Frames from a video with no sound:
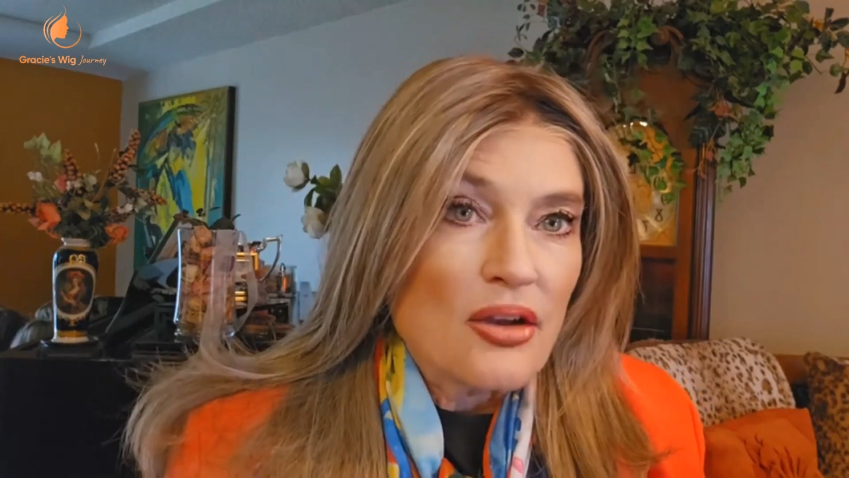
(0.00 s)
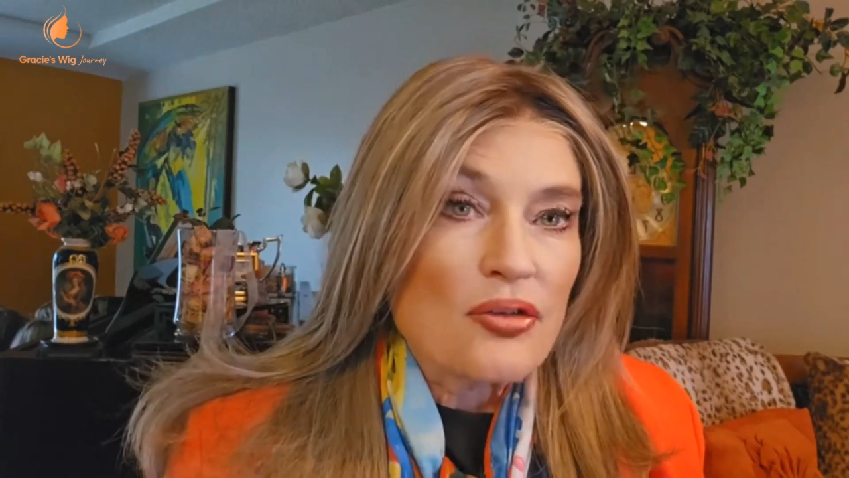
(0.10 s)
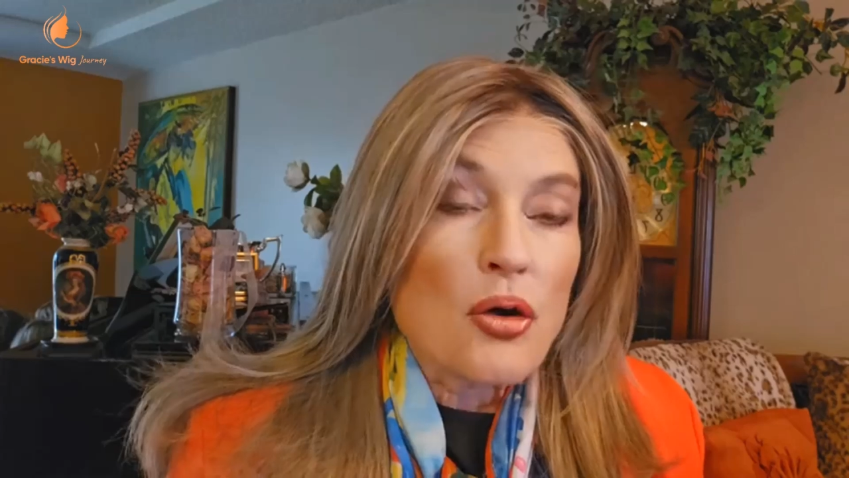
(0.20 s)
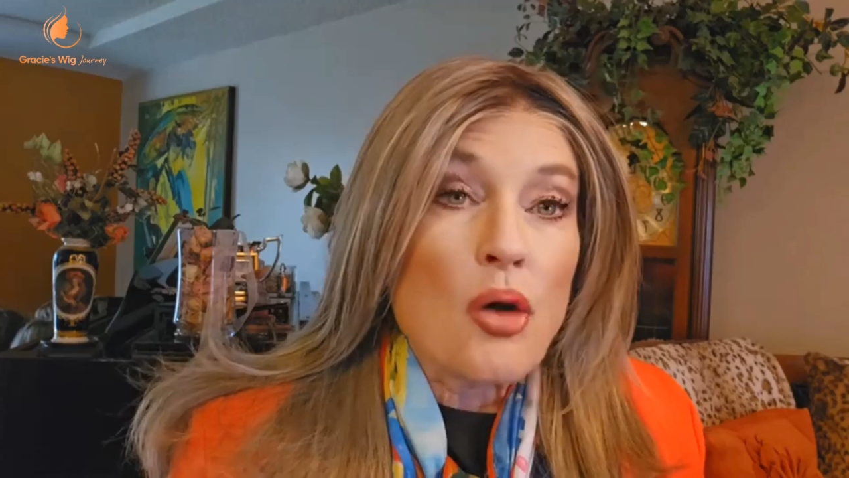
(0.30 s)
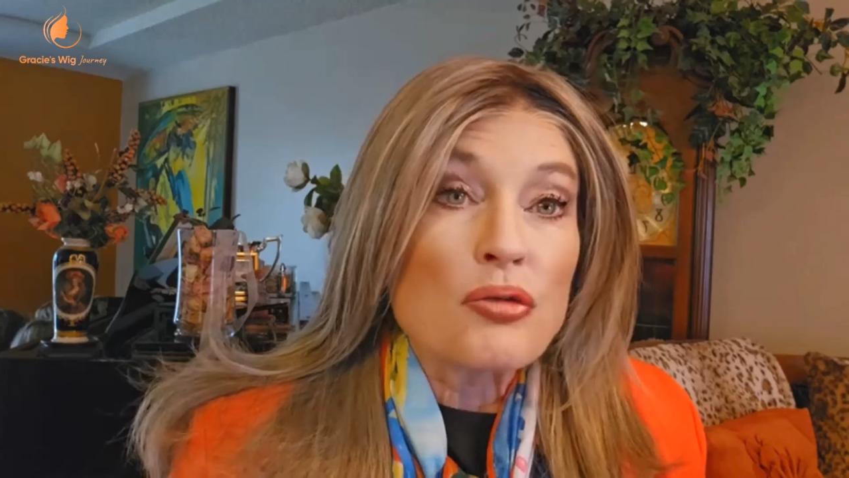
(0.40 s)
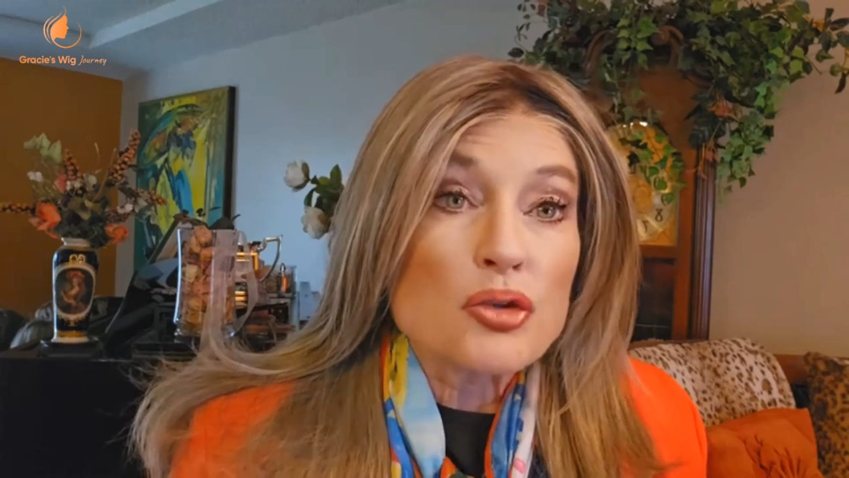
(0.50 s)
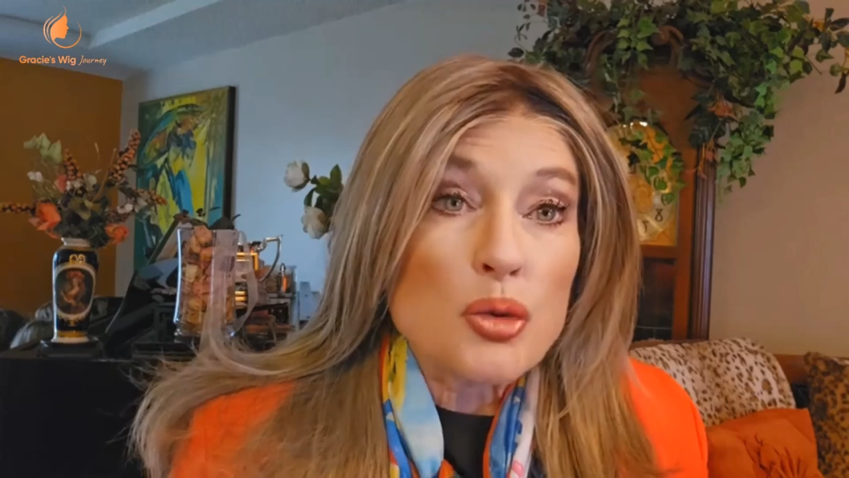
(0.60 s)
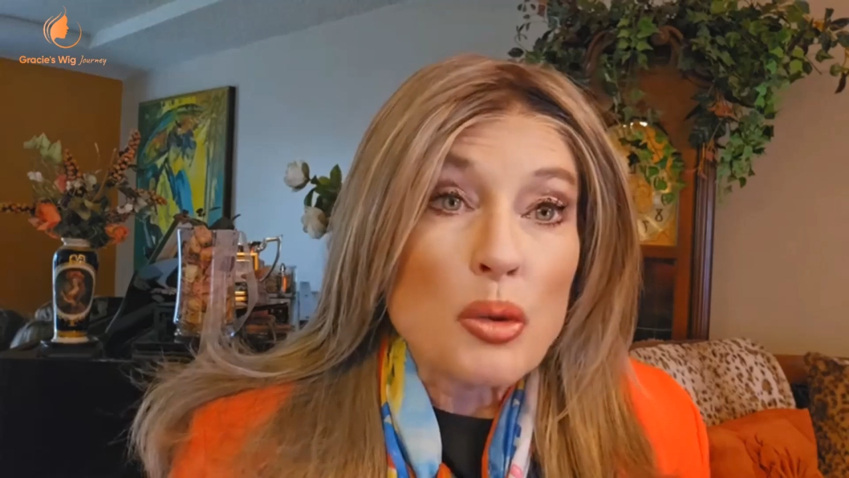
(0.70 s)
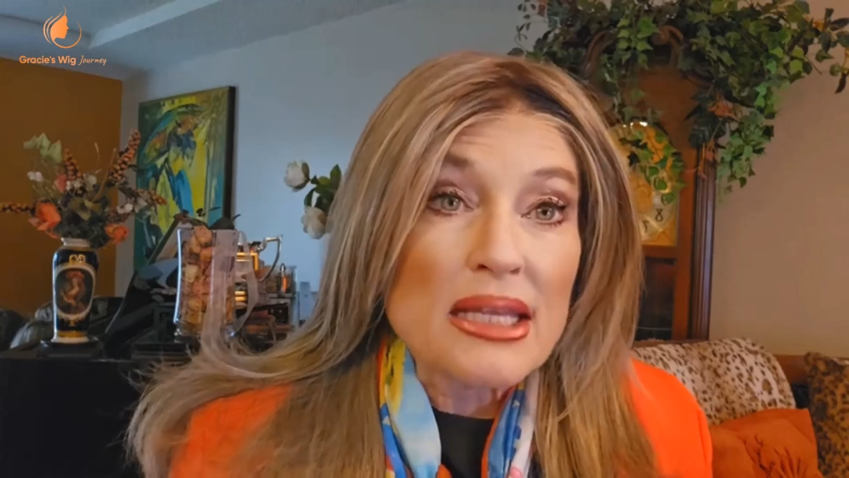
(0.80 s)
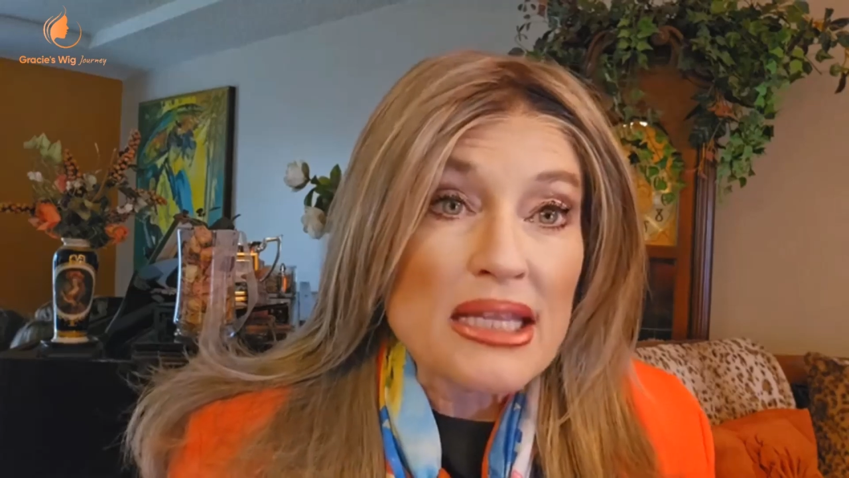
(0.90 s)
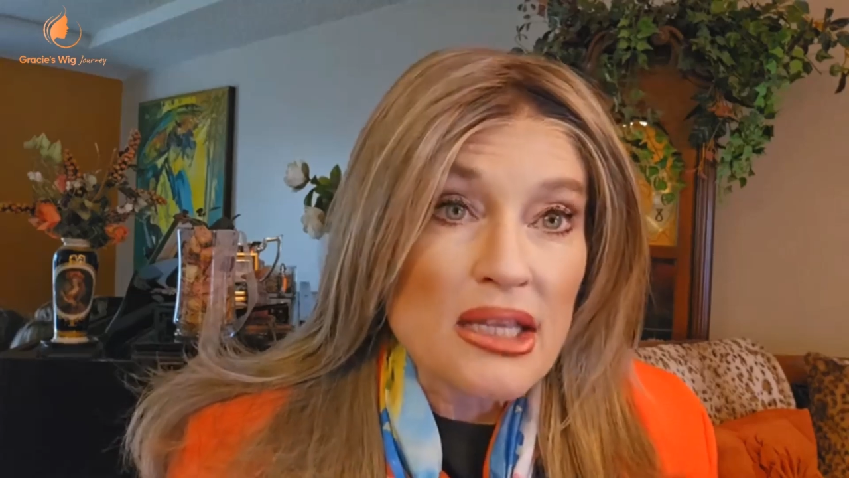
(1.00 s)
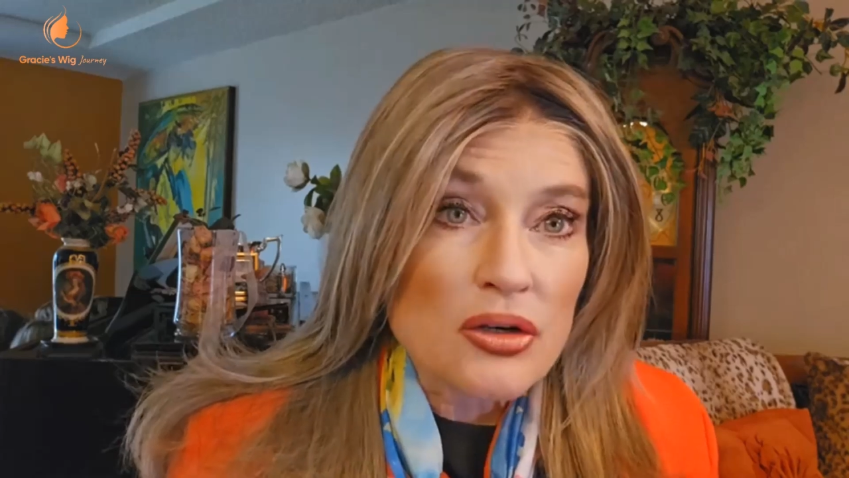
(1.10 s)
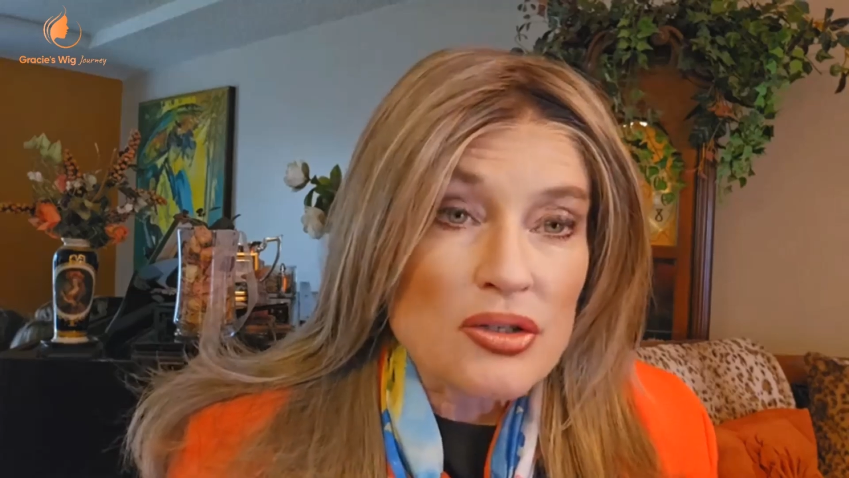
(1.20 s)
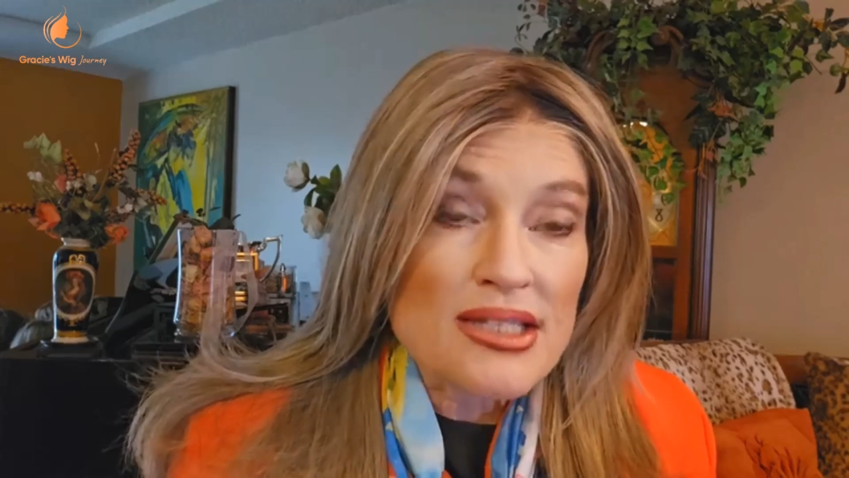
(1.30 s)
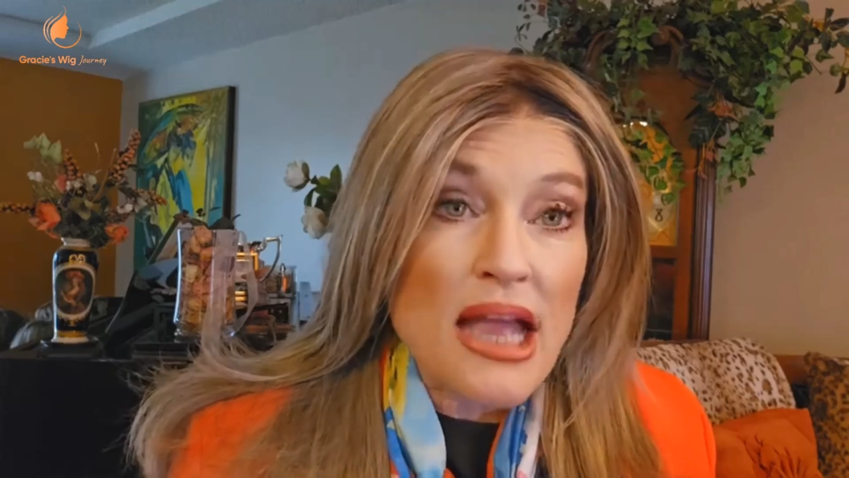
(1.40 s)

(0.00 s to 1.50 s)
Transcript: for over 20 years.